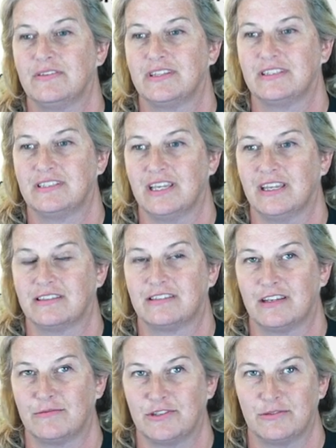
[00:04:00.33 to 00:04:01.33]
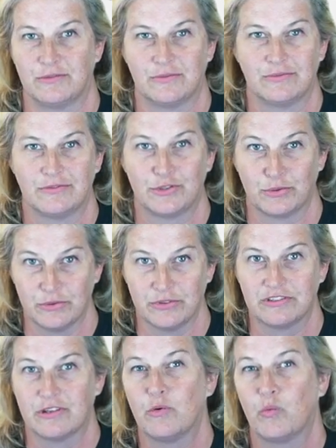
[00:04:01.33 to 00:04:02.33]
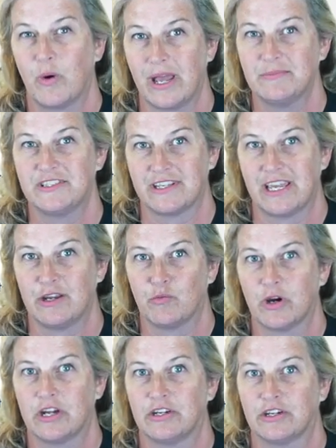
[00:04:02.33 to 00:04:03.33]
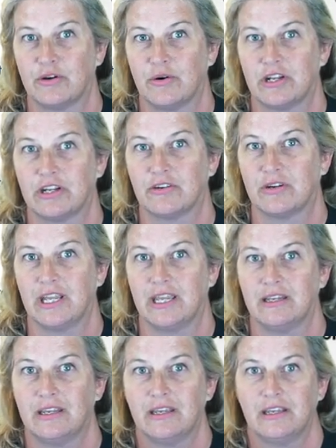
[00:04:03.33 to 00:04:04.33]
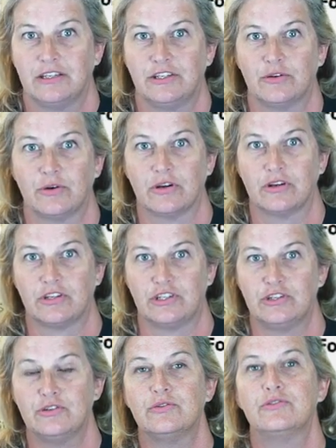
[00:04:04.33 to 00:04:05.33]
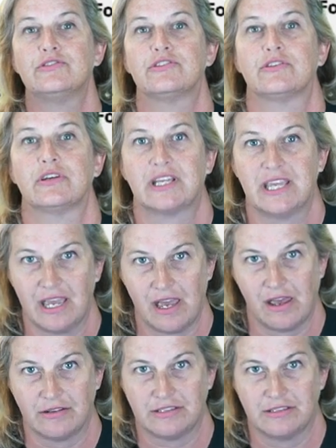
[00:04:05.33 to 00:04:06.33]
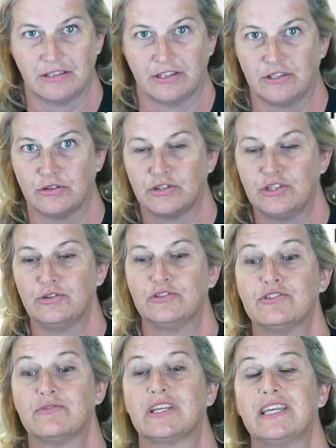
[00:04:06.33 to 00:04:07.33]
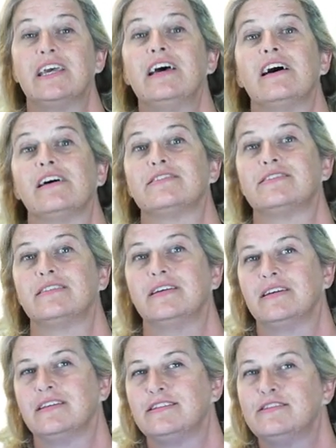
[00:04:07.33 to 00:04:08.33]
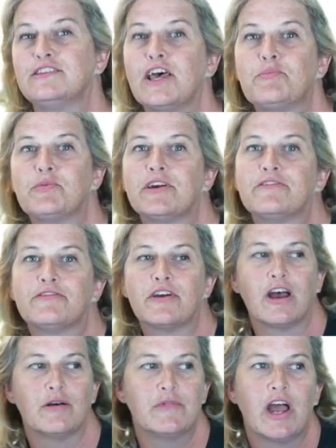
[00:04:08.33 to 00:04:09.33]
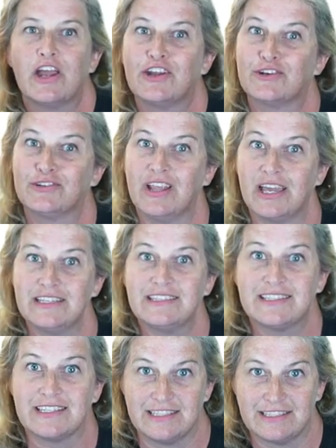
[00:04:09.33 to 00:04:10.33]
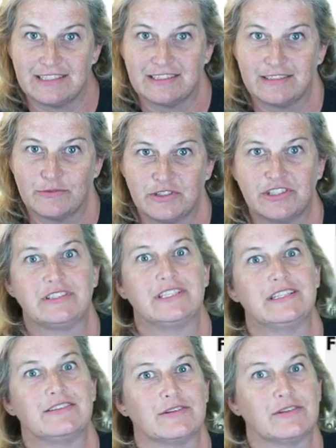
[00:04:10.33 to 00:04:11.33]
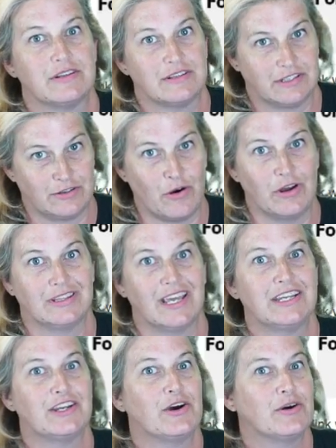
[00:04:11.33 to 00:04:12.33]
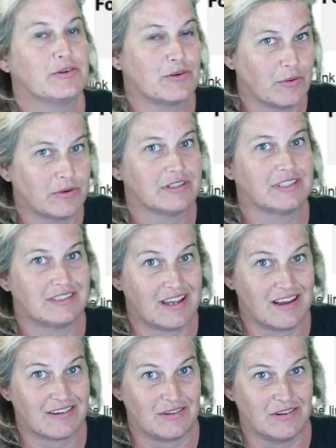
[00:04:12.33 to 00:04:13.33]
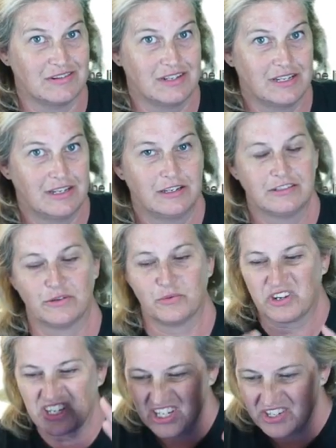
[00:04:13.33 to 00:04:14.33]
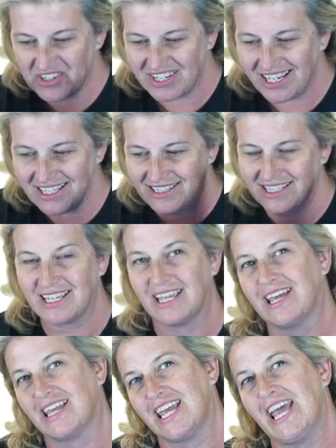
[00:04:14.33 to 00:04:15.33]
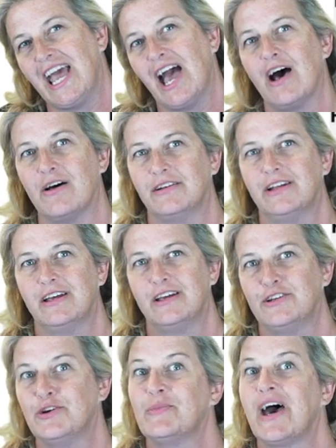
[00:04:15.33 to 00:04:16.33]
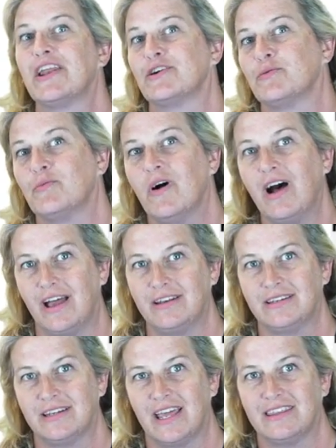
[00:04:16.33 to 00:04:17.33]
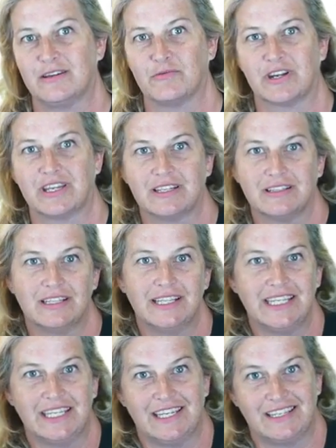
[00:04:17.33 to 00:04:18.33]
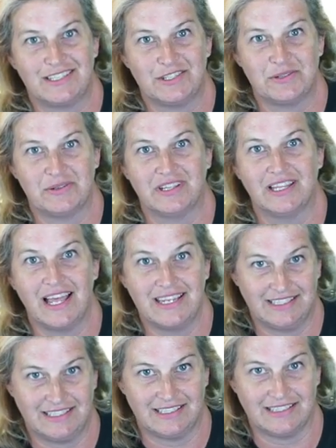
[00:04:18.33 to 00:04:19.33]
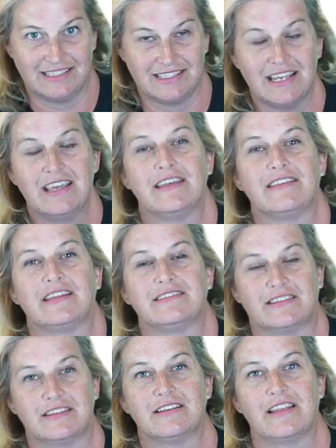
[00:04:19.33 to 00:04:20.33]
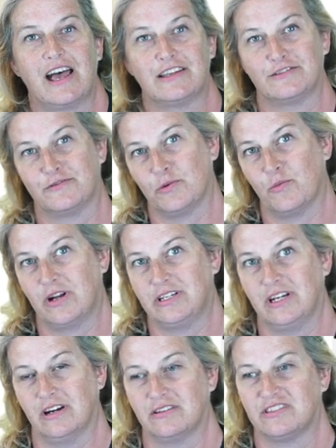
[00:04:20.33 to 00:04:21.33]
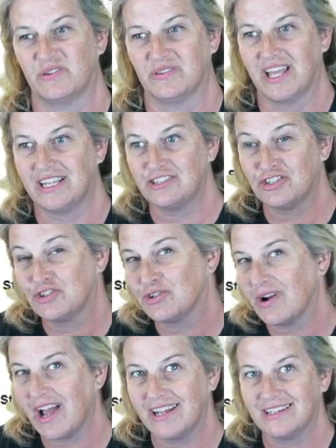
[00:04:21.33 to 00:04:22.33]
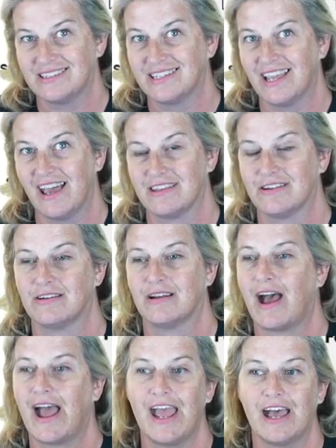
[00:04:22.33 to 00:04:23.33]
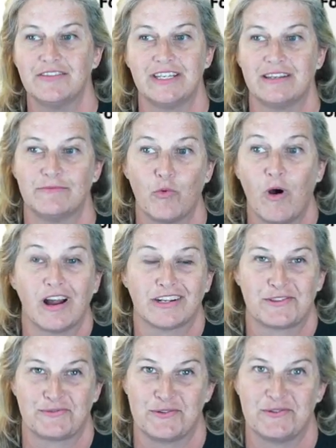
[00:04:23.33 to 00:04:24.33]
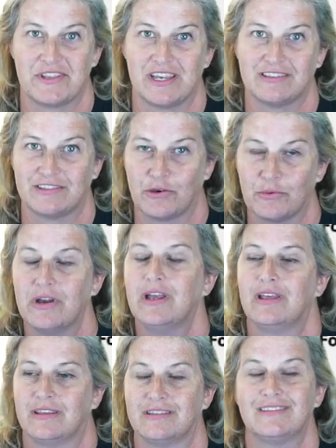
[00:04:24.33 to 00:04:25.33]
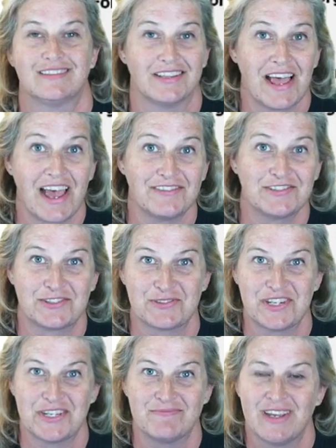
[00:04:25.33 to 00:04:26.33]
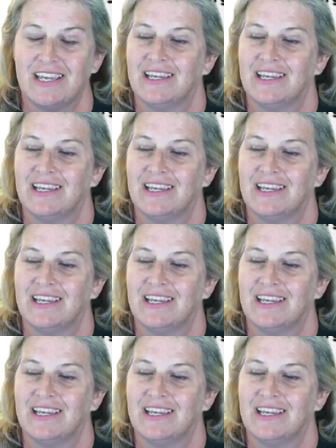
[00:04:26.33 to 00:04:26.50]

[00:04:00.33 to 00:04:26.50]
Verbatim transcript: the ZXW Tools website where you're going to create your user account. Now, your user account is separate from your license, which is either the online code or the dongle. So we're going to create the account no matter what, and then we're going to link it to a license that's going to last for one year. So let's try it together. I haven't walked through this, so this is a live stream.